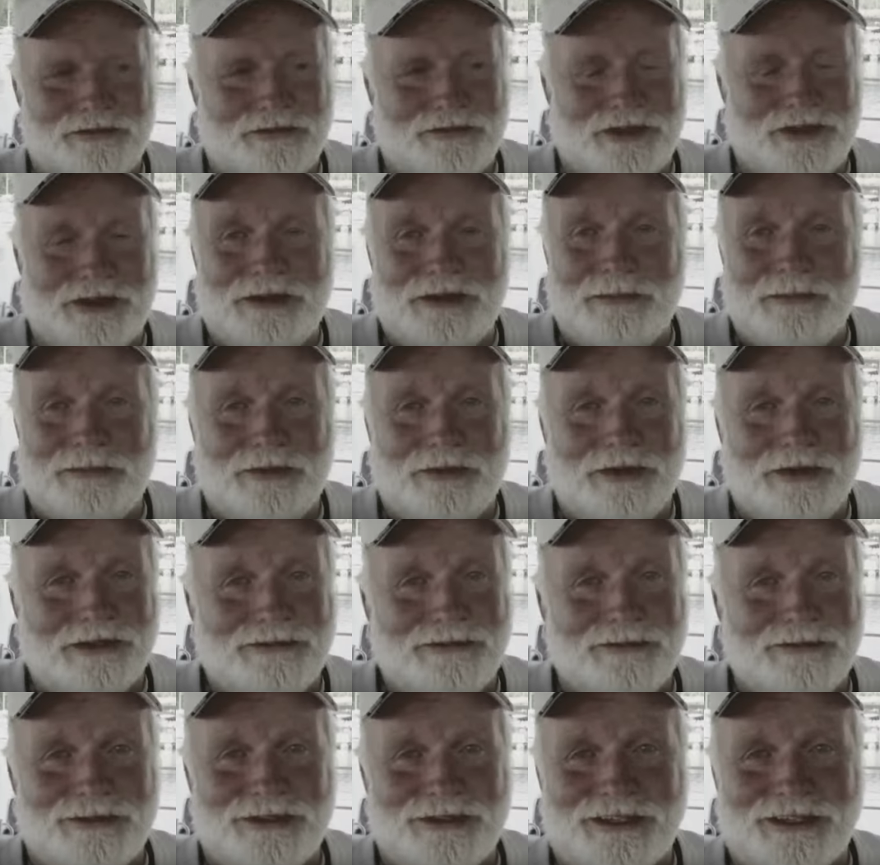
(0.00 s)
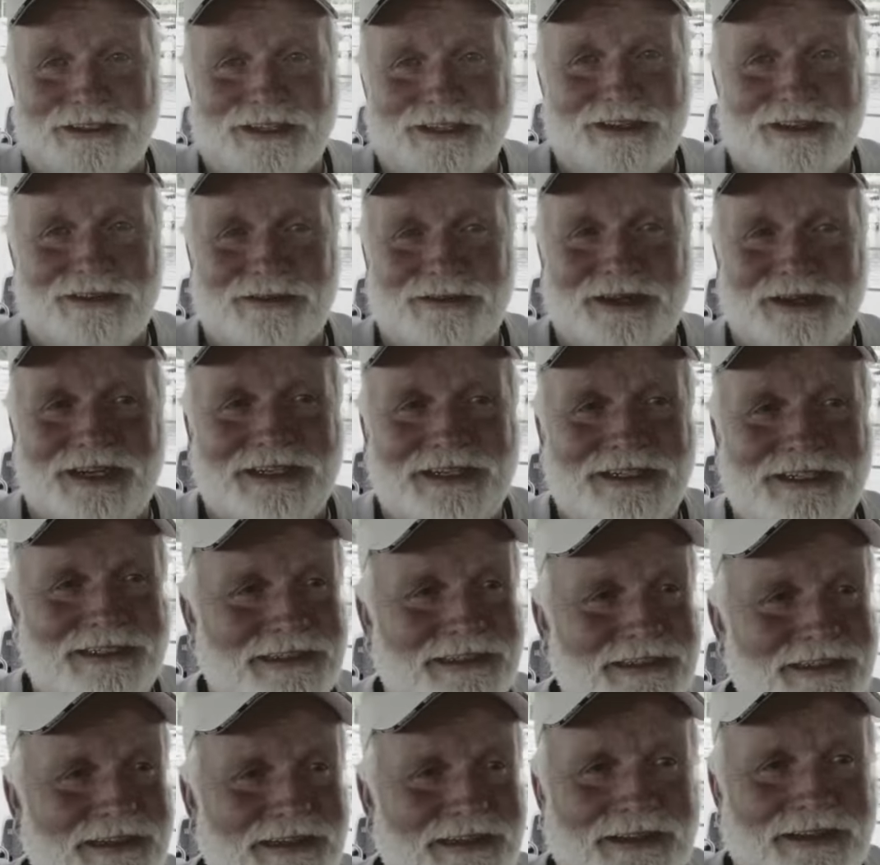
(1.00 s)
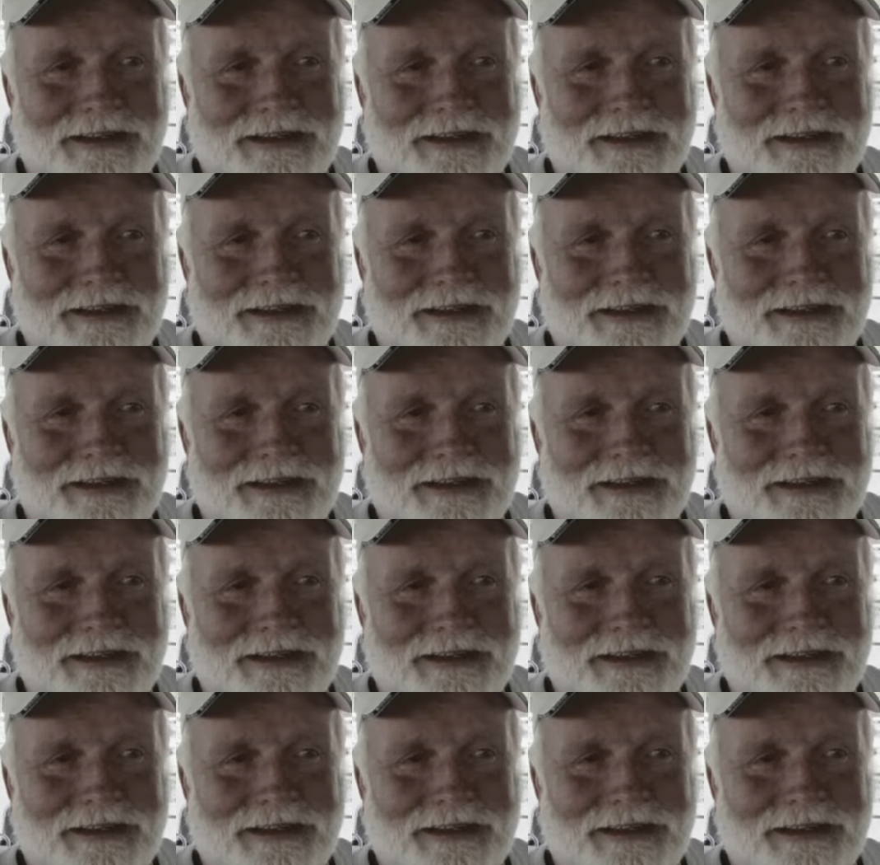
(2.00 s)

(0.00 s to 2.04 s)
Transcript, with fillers: was very impressed with the acceleration